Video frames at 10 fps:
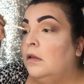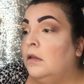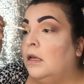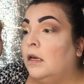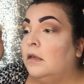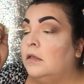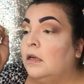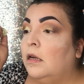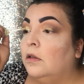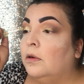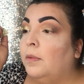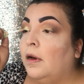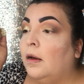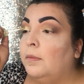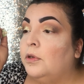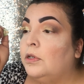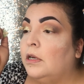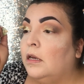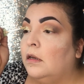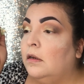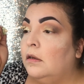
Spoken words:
that ColourPop shade.